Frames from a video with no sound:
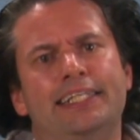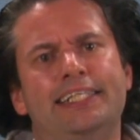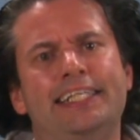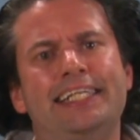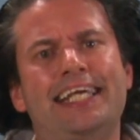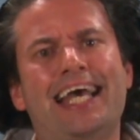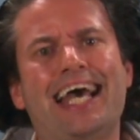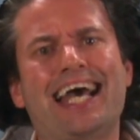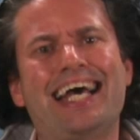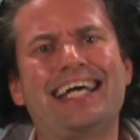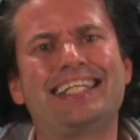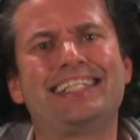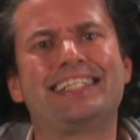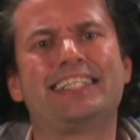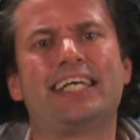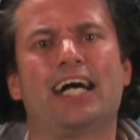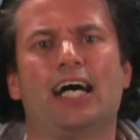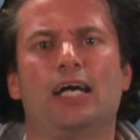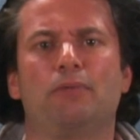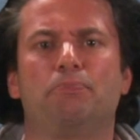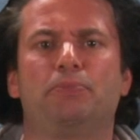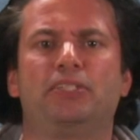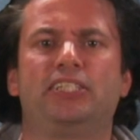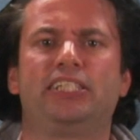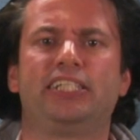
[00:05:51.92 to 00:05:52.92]
The
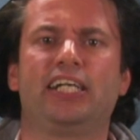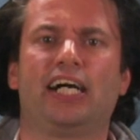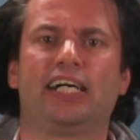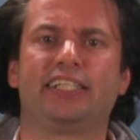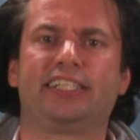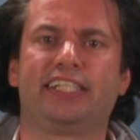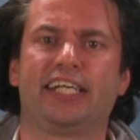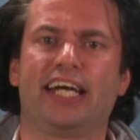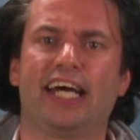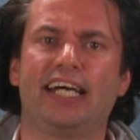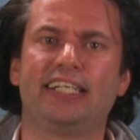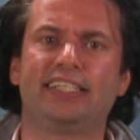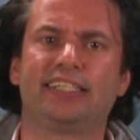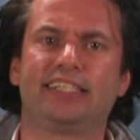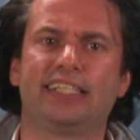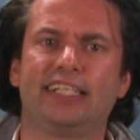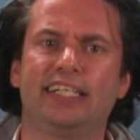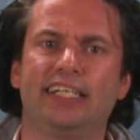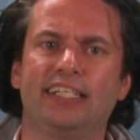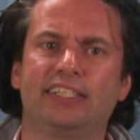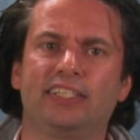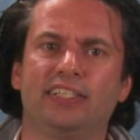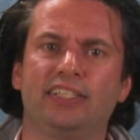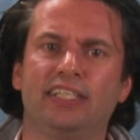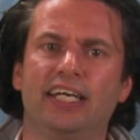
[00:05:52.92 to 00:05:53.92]
N-type CIGS
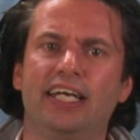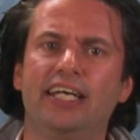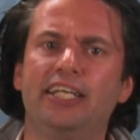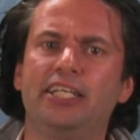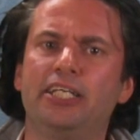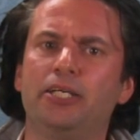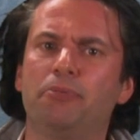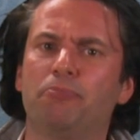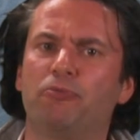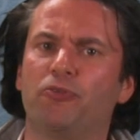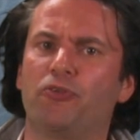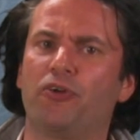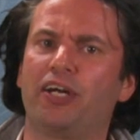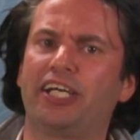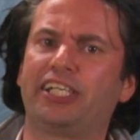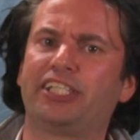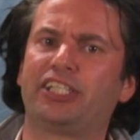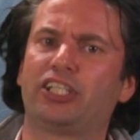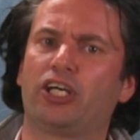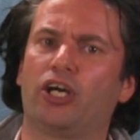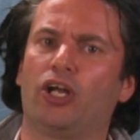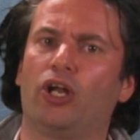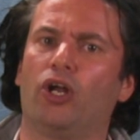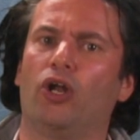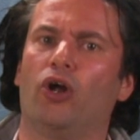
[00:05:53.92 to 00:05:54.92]
is an
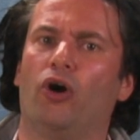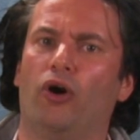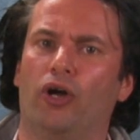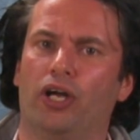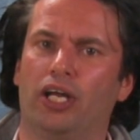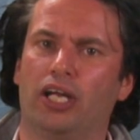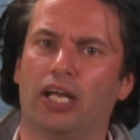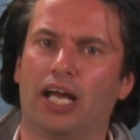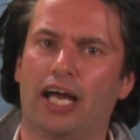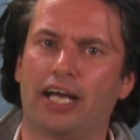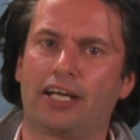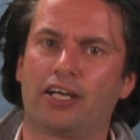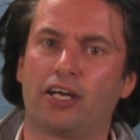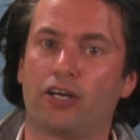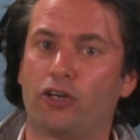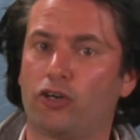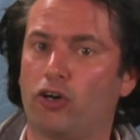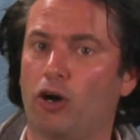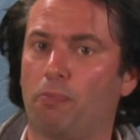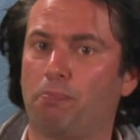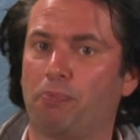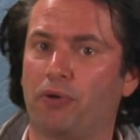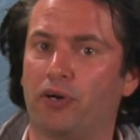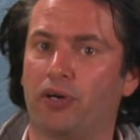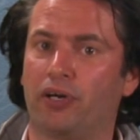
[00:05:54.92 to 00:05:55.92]
indium-rich alloy like
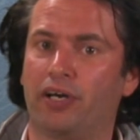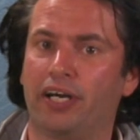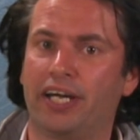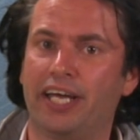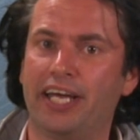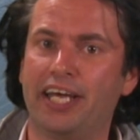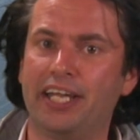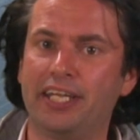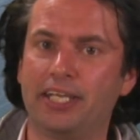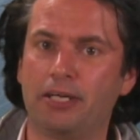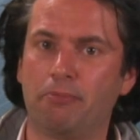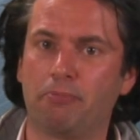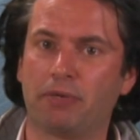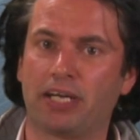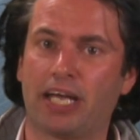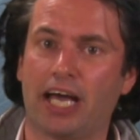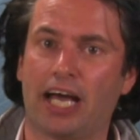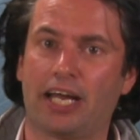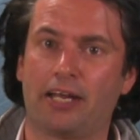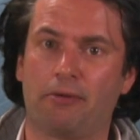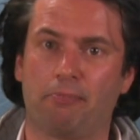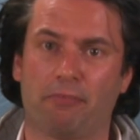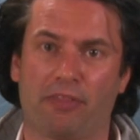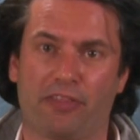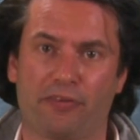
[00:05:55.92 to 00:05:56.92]
copper, indium
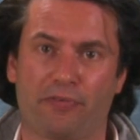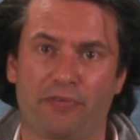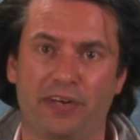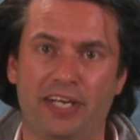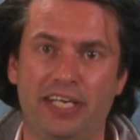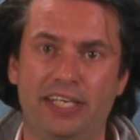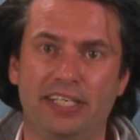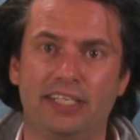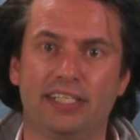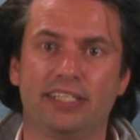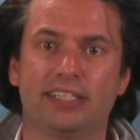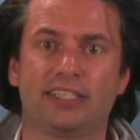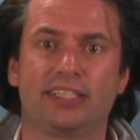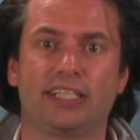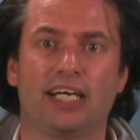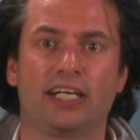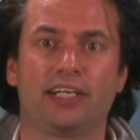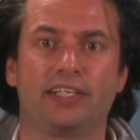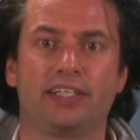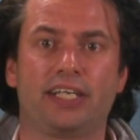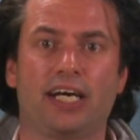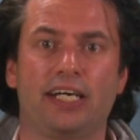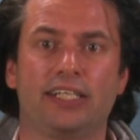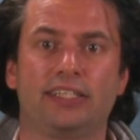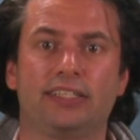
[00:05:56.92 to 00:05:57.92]
gallium-3,
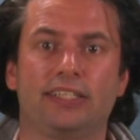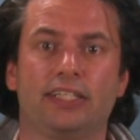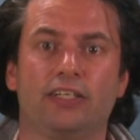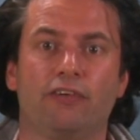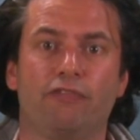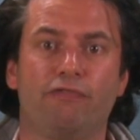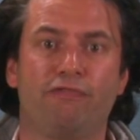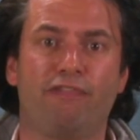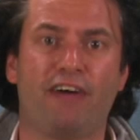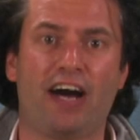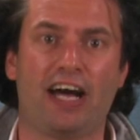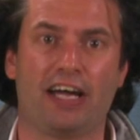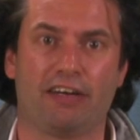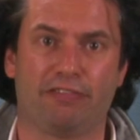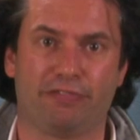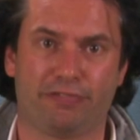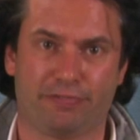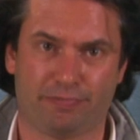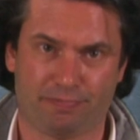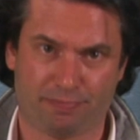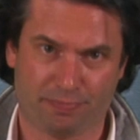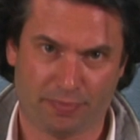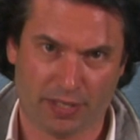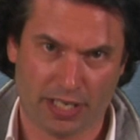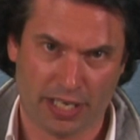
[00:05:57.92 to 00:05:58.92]
selenide-5.
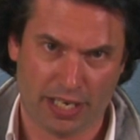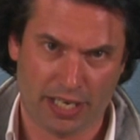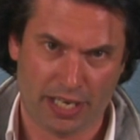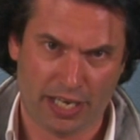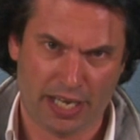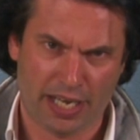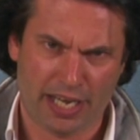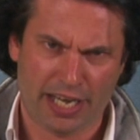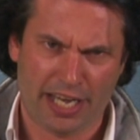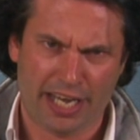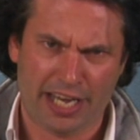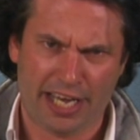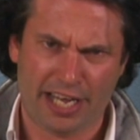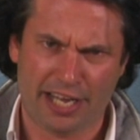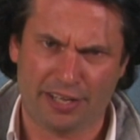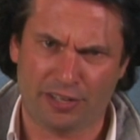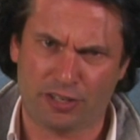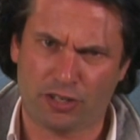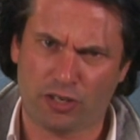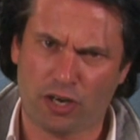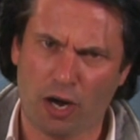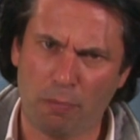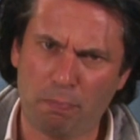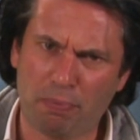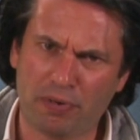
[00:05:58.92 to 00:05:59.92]
In
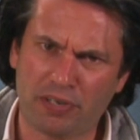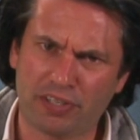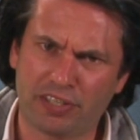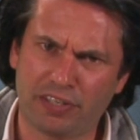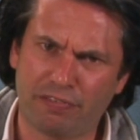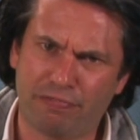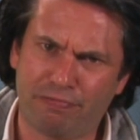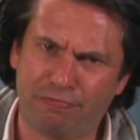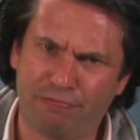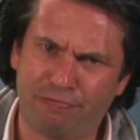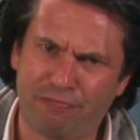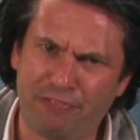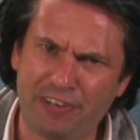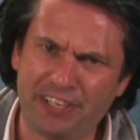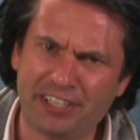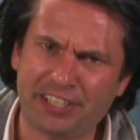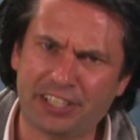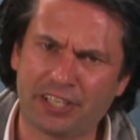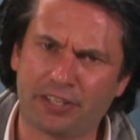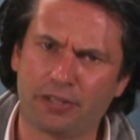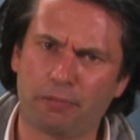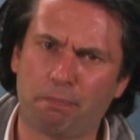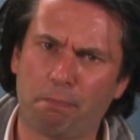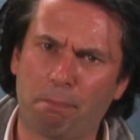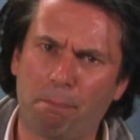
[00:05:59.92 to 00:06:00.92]

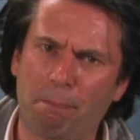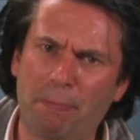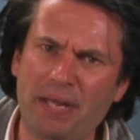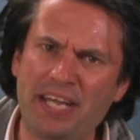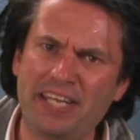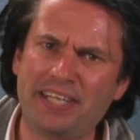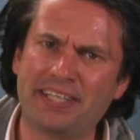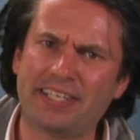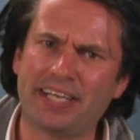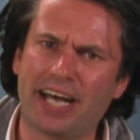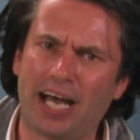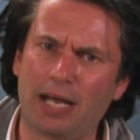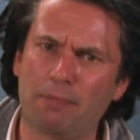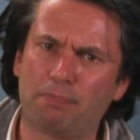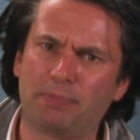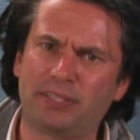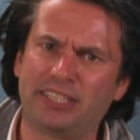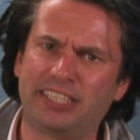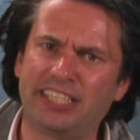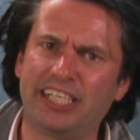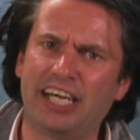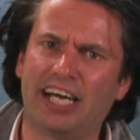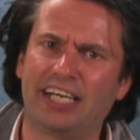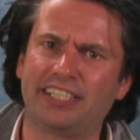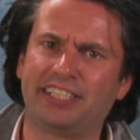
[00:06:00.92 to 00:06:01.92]
copper-deficient P-type
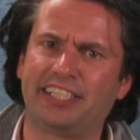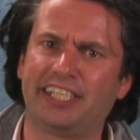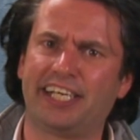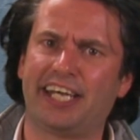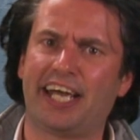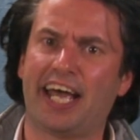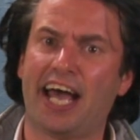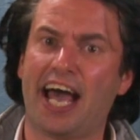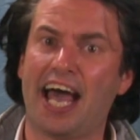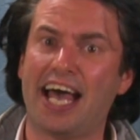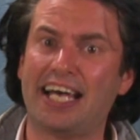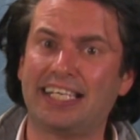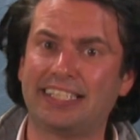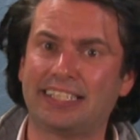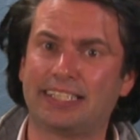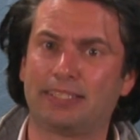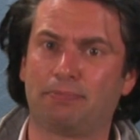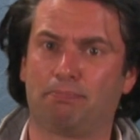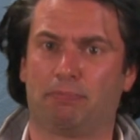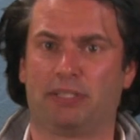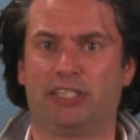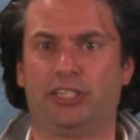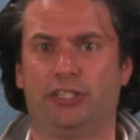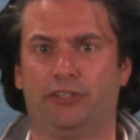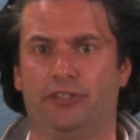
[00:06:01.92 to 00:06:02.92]
CIGS
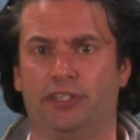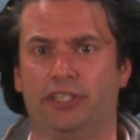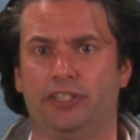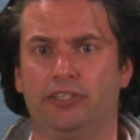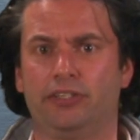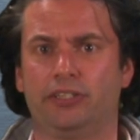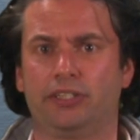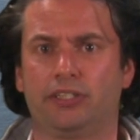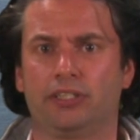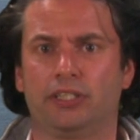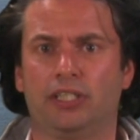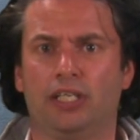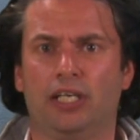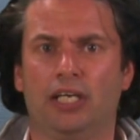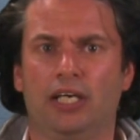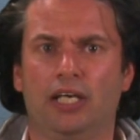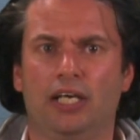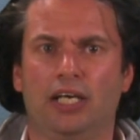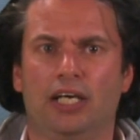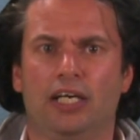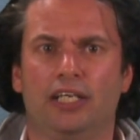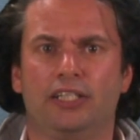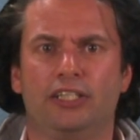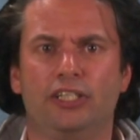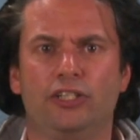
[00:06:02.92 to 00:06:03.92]
materials,
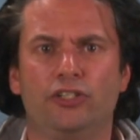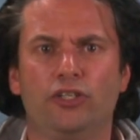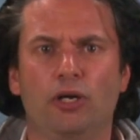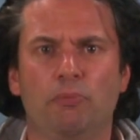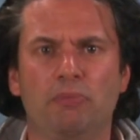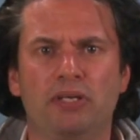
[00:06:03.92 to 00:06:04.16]
the